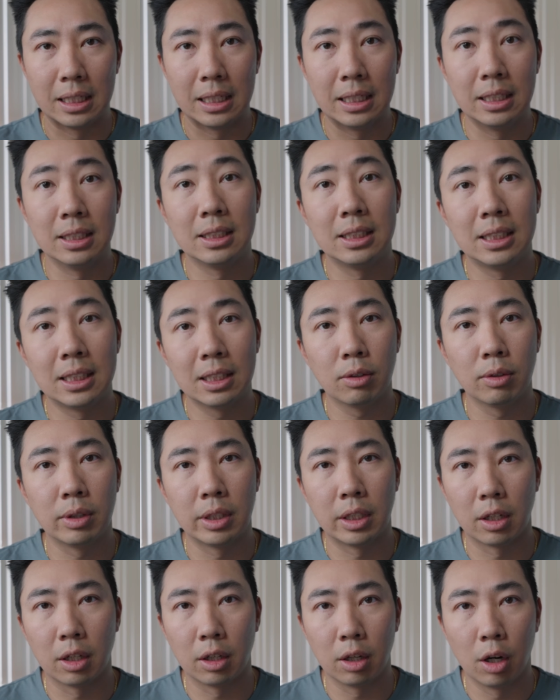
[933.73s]

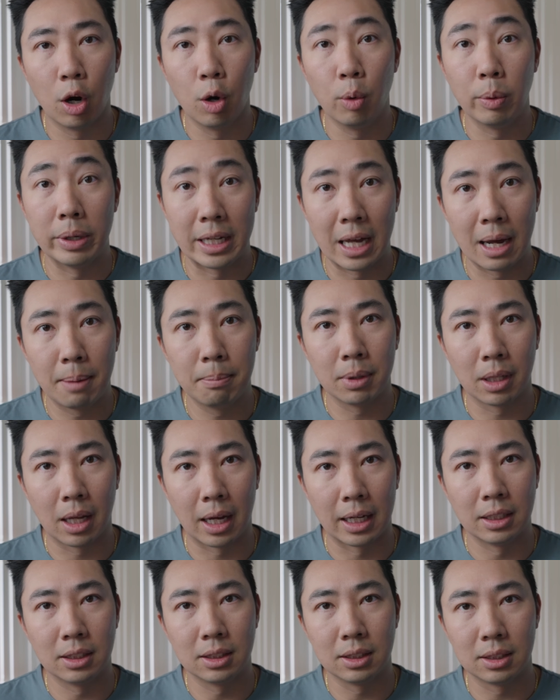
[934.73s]
interior OEM
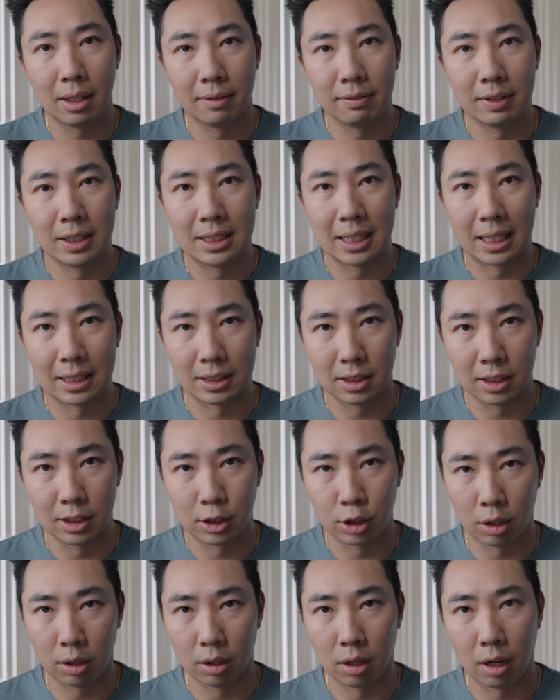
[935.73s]
lights of the Tesla
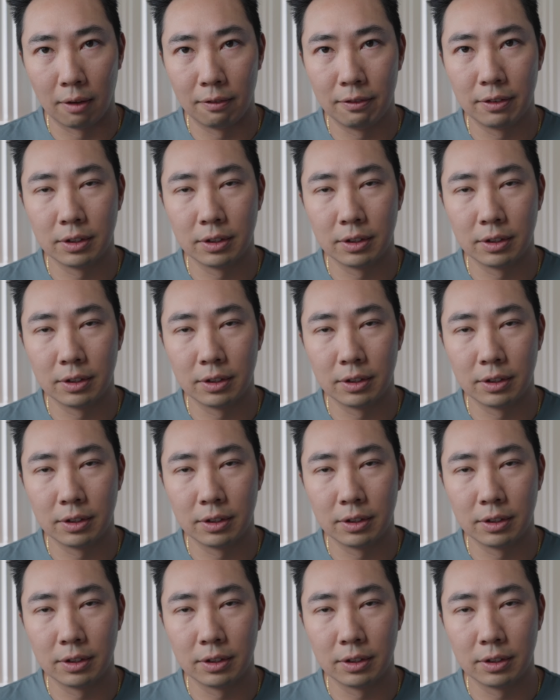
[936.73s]
turn off.